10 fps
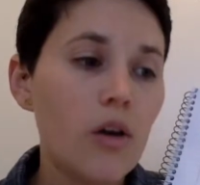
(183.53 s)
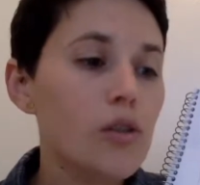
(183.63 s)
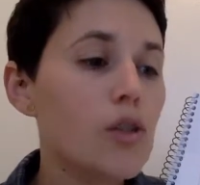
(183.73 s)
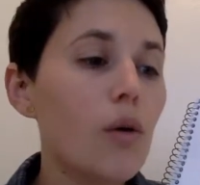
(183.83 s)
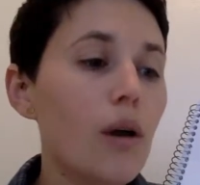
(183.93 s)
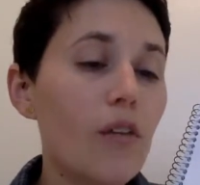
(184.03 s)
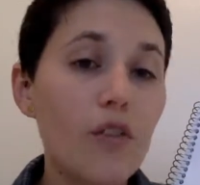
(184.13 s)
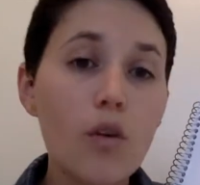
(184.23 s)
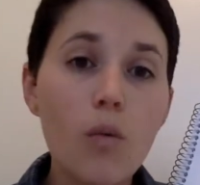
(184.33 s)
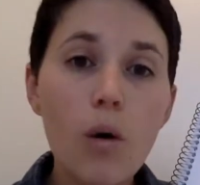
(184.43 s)
So if
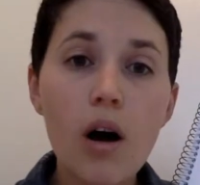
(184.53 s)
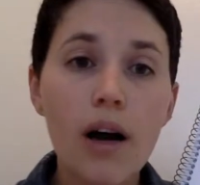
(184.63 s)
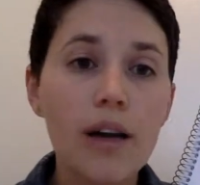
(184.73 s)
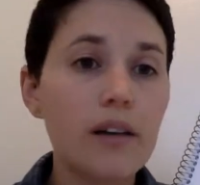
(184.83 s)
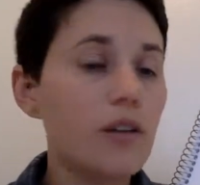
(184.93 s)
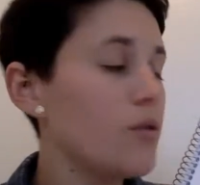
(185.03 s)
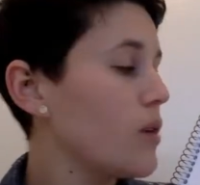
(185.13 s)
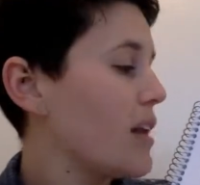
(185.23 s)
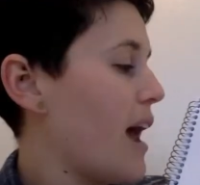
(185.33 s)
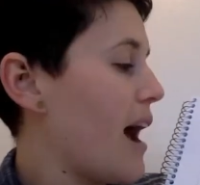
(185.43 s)
you want, you
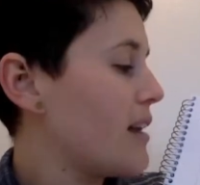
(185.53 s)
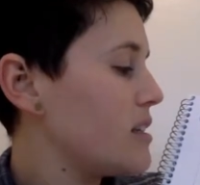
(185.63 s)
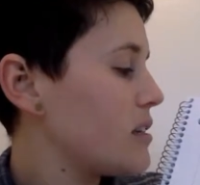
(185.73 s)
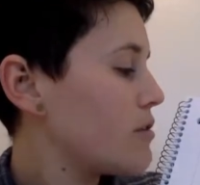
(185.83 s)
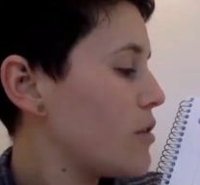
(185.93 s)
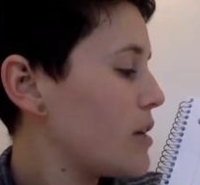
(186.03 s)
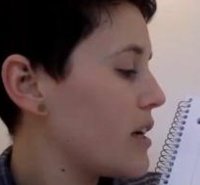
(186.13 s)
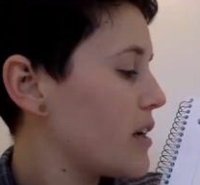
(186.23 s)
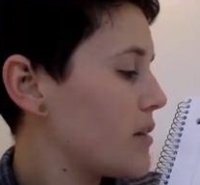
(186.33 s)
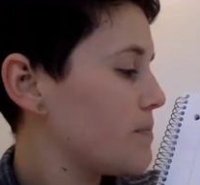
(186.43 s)
can add a 0
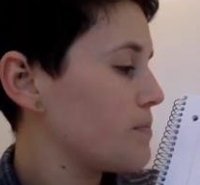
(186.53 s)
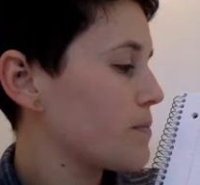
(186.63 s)
here,